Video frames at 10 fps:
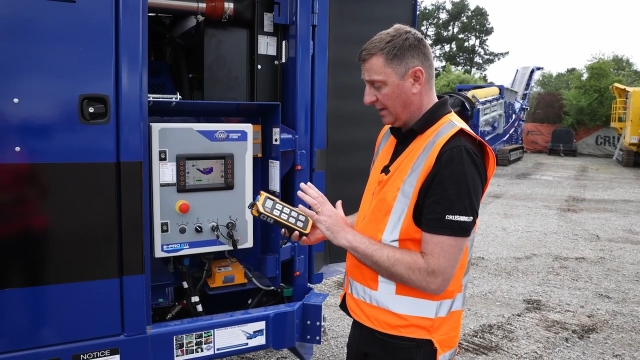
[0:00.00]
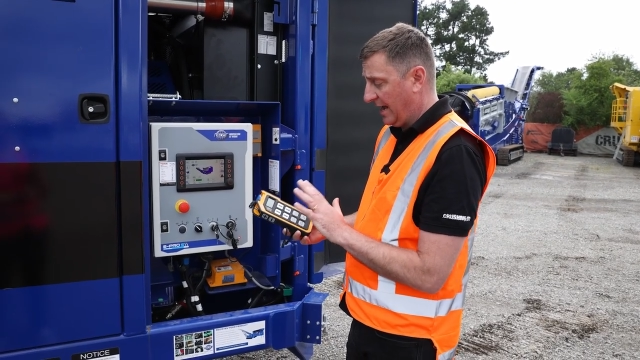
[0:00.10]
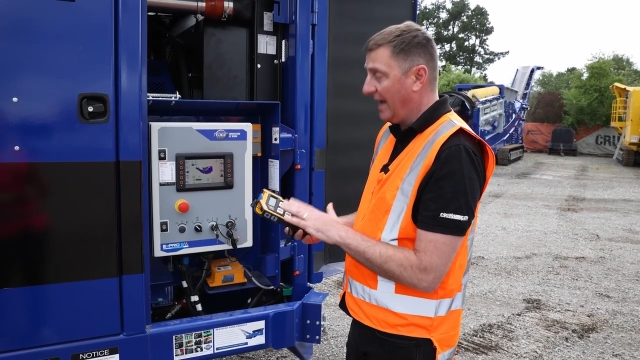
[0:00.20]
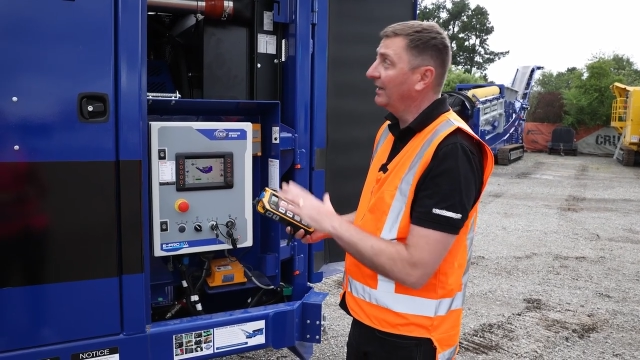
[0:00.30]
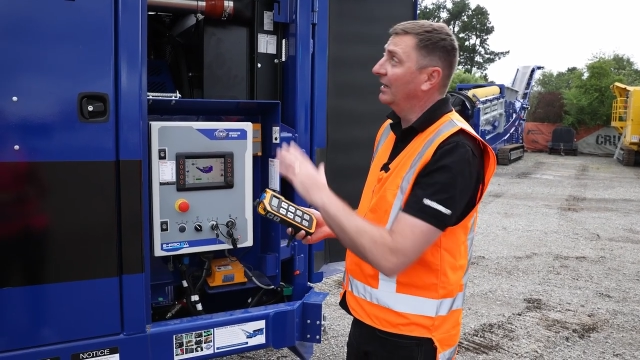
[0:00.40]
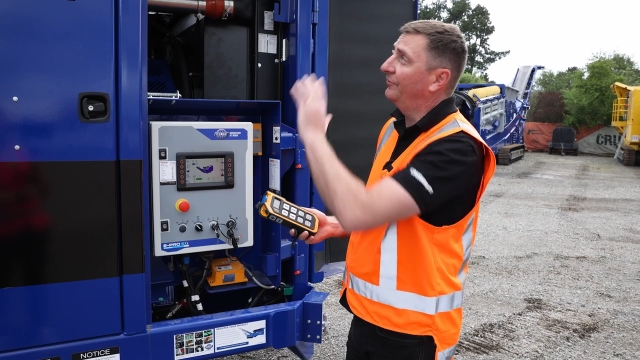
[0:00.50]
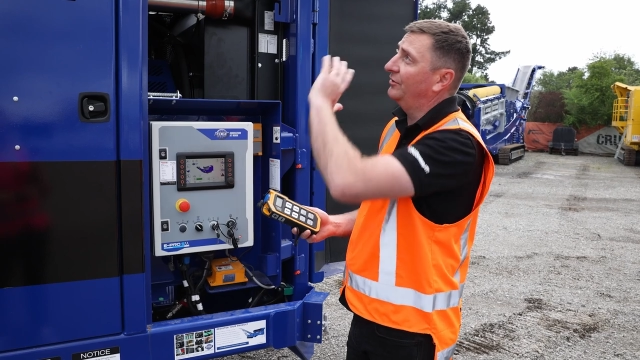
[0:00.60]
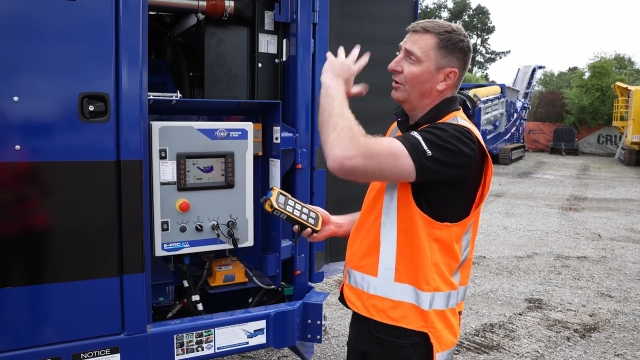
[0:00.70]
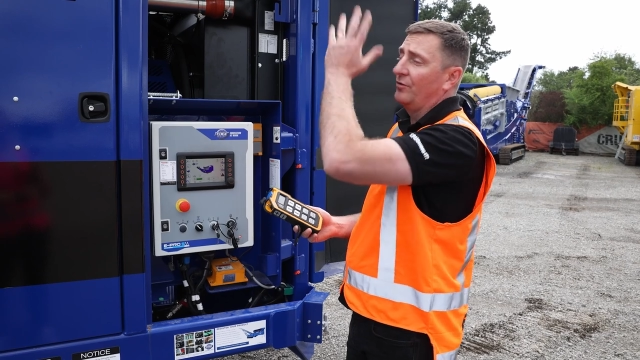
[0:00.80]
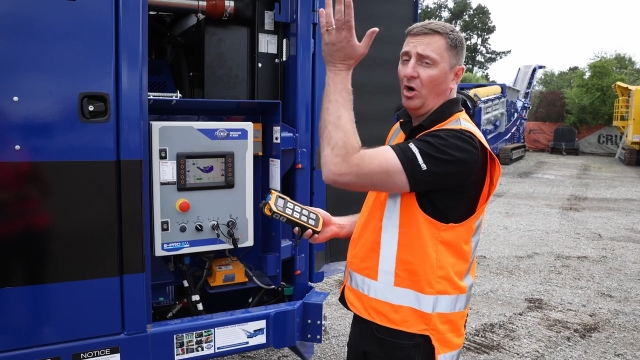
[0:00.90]
and your
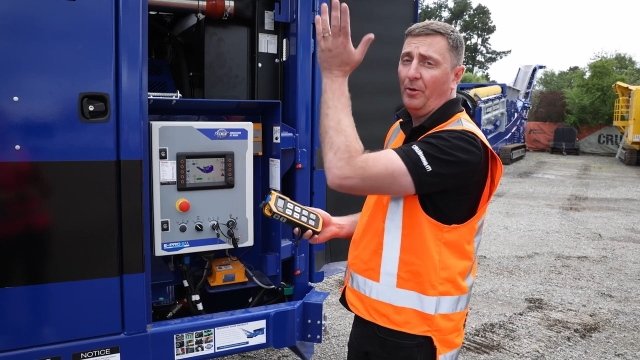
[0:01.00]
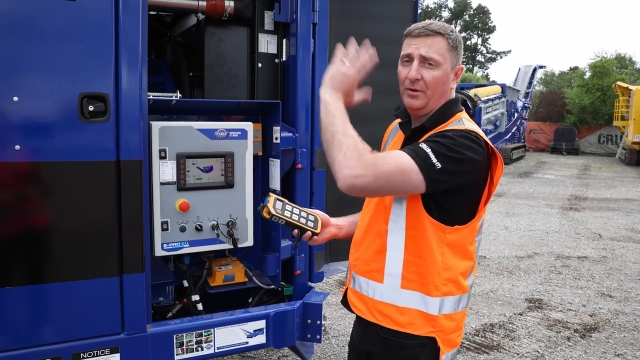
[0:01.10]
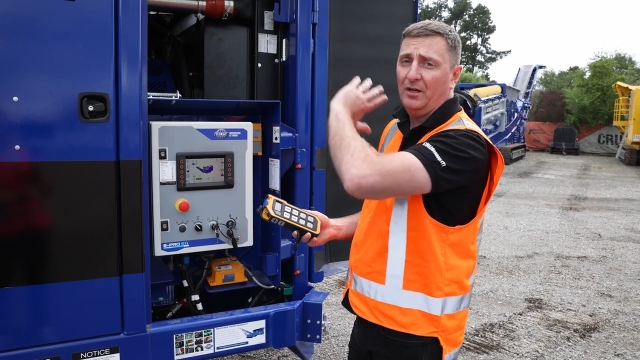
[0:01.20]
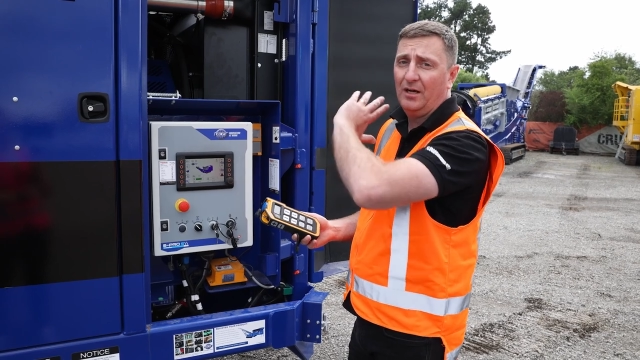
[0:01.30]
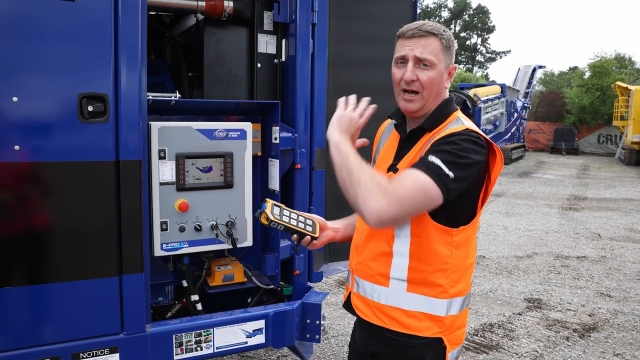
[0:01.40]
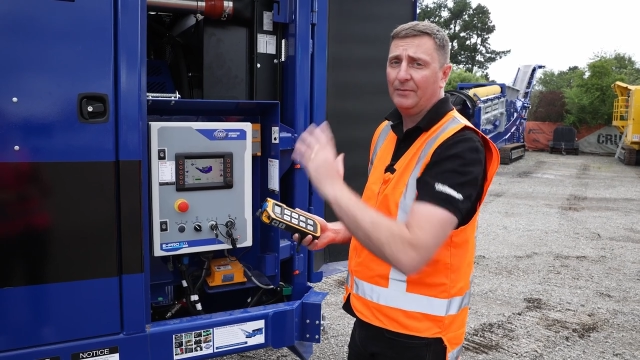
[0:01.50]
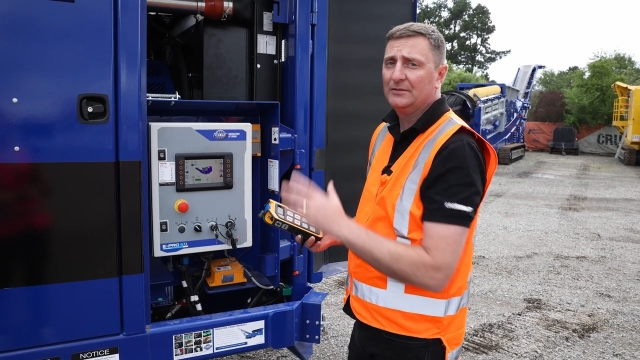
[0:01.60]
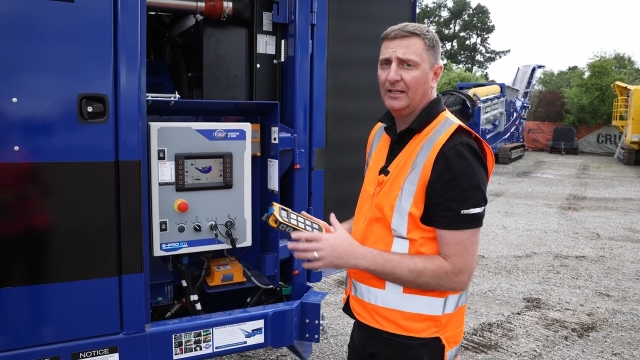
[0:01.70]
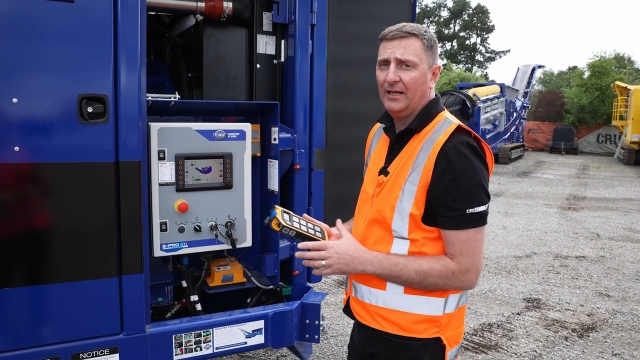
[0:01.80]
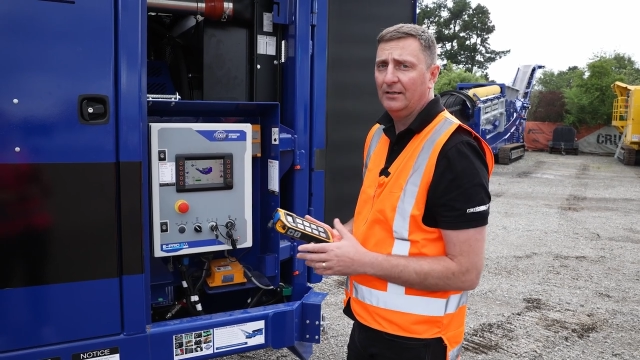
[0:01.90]
lifting of your hopper up
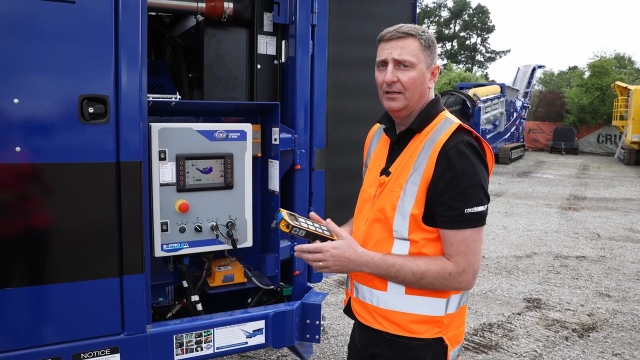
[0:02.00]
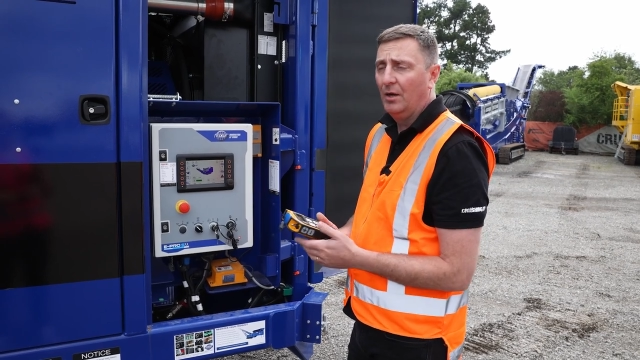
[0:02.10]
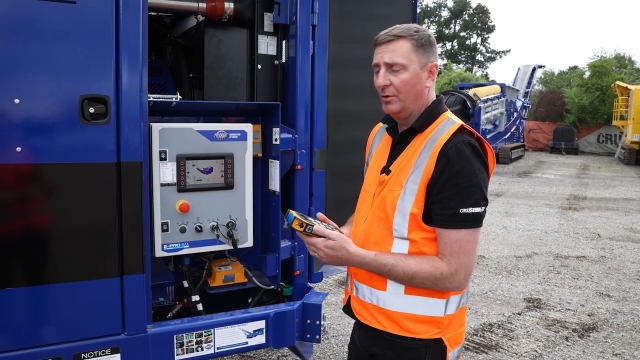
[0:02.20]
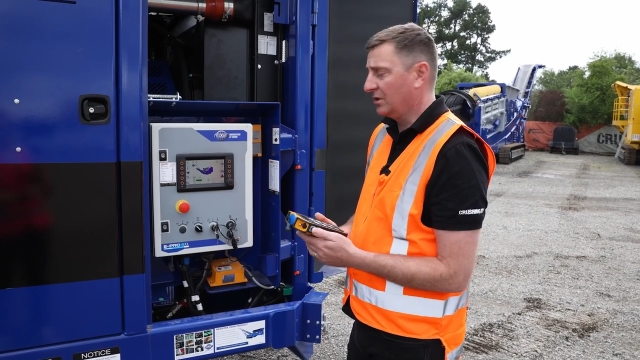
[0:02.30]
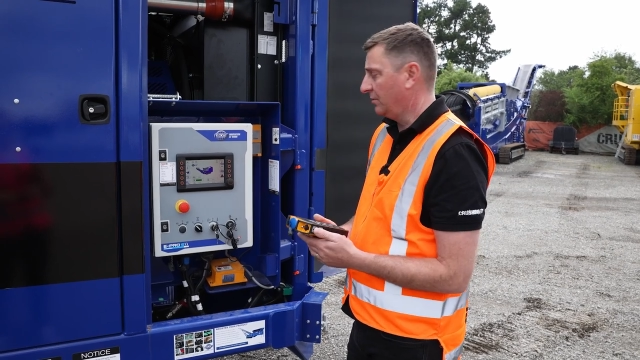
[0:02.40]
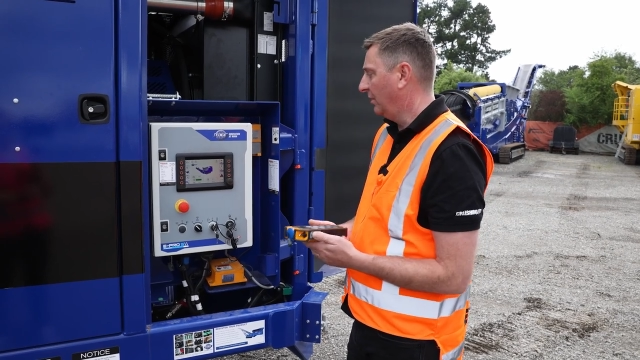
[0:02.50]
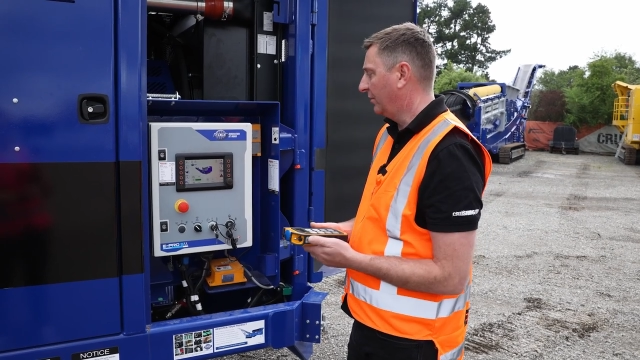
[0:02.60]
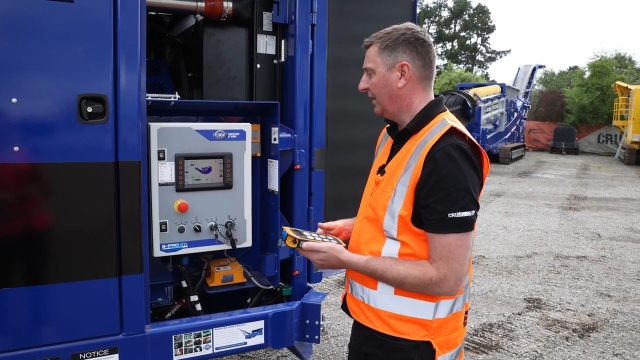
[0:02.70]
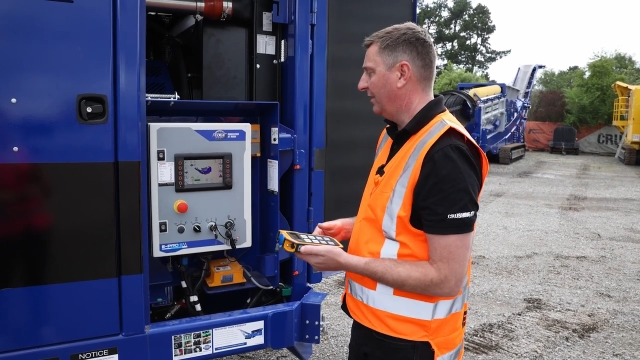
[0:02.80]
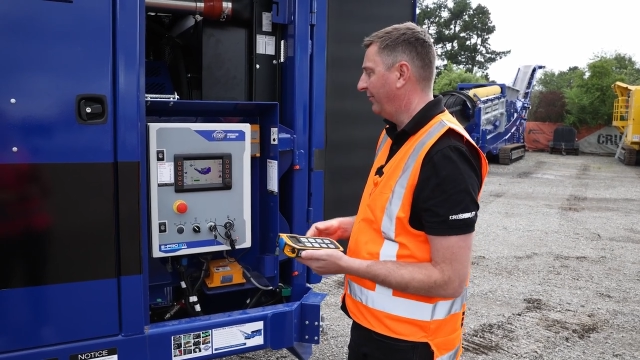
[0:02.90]
and down, which is a
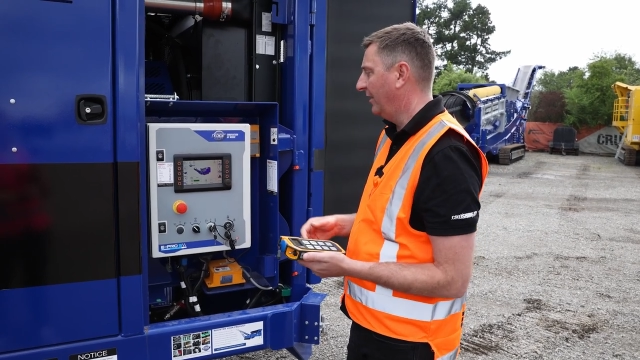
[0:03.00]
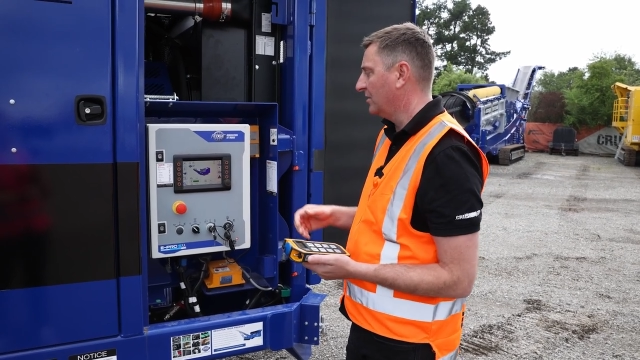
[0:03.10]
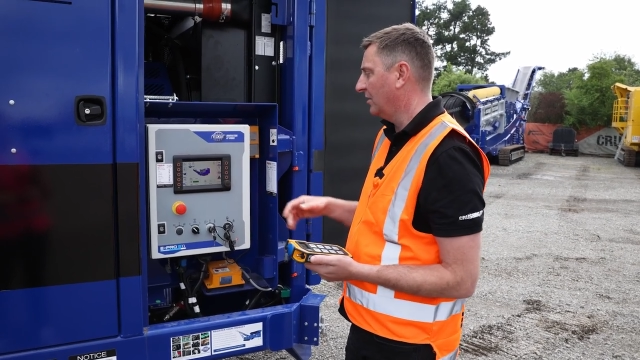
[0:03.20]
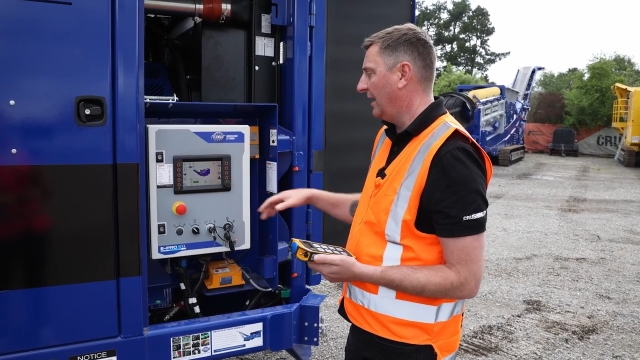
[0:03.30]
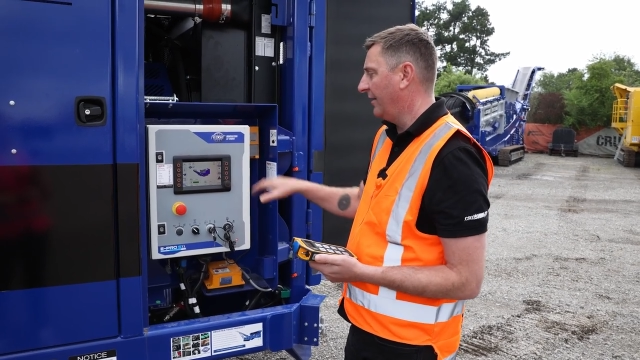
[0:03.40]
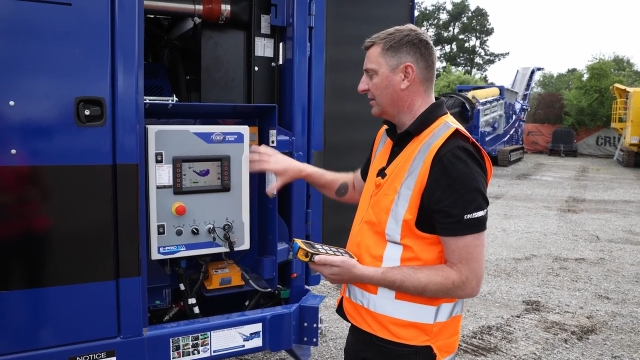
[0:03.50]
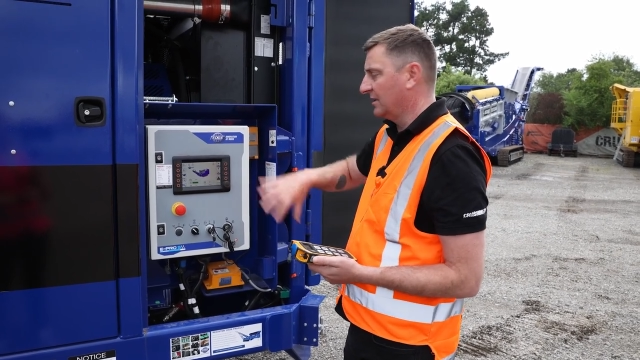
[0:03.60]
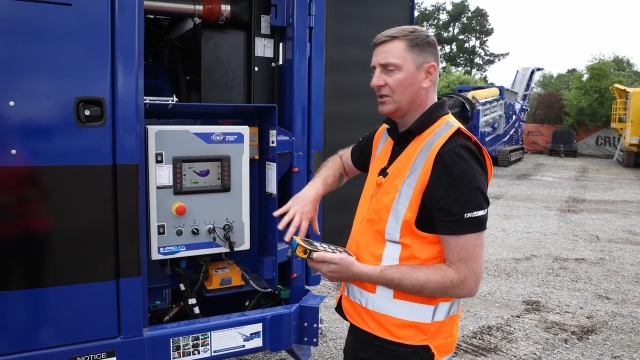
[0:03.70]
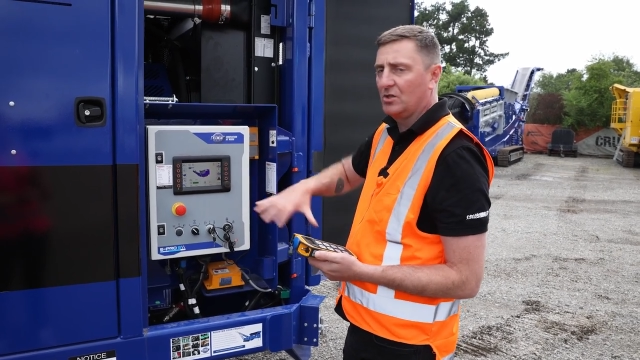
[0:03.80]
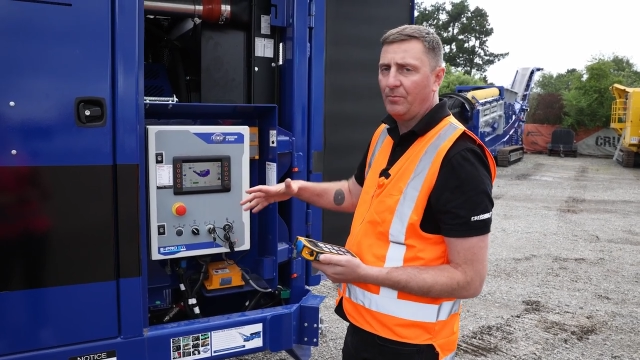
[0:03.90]
real key feature on how
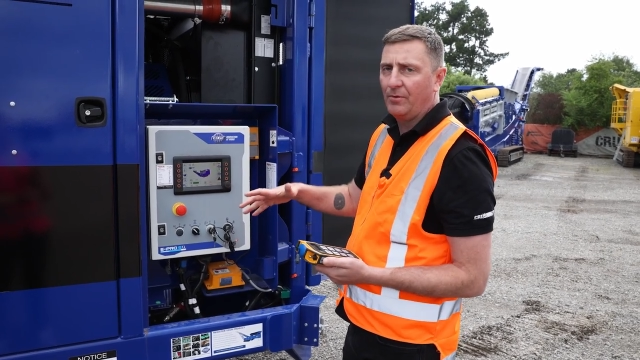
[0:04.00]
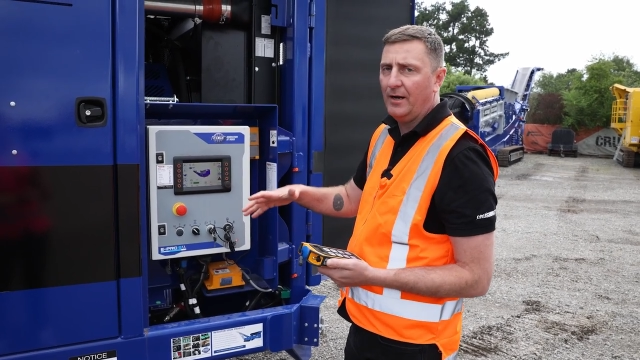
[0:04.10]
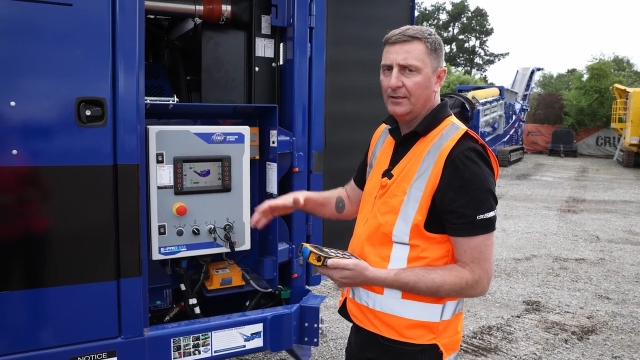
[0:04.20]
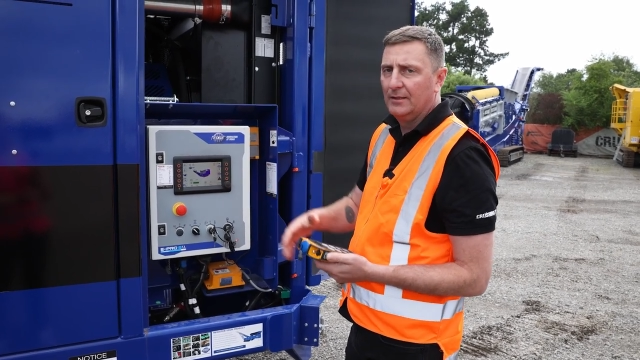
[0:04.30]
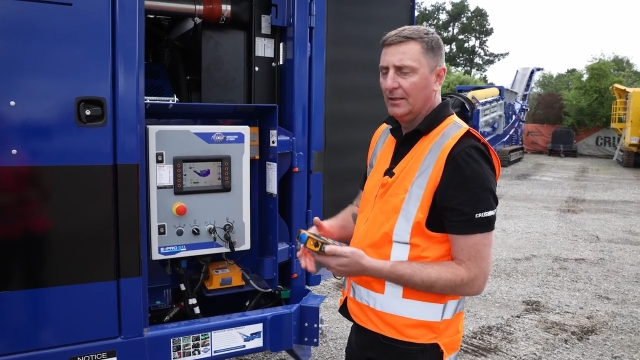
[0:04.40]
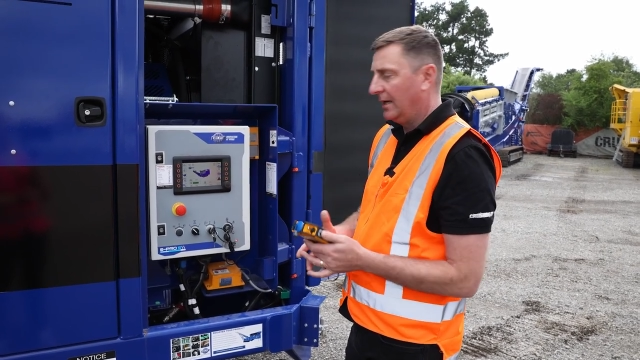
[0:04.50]
these things operate.